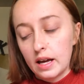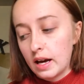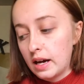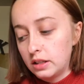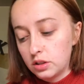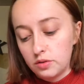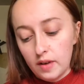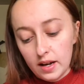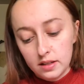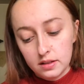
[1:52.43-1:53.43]
I just
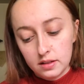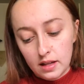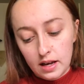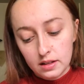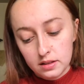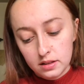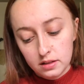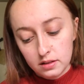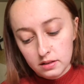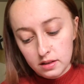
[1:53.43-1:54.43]
find that
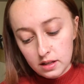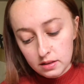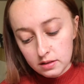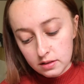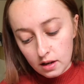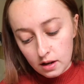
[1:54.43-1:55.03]
this,